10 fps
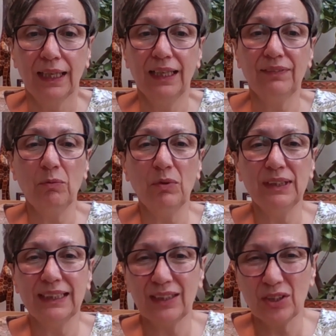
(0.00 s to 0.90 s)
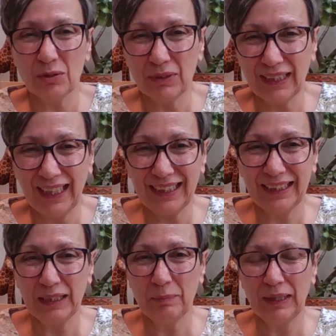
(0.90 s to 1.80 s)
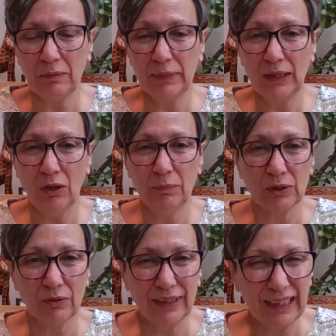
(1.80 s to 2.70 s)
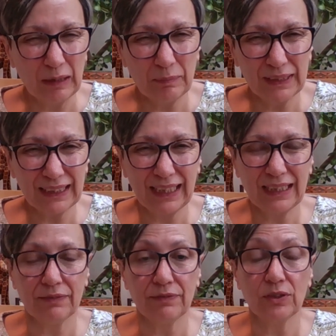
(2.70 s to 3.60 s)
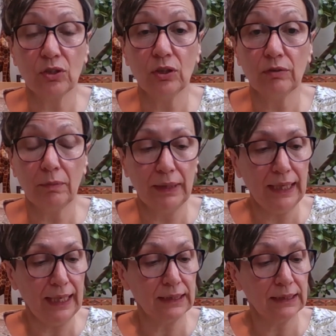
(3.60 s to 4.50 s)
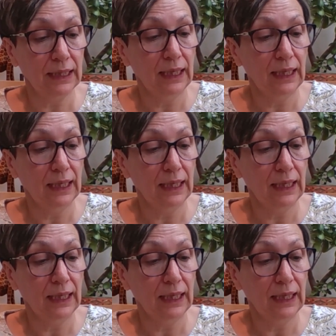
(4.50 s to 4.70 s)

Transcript: If I just want like a little bit on my arms or a slight different colour on my legs,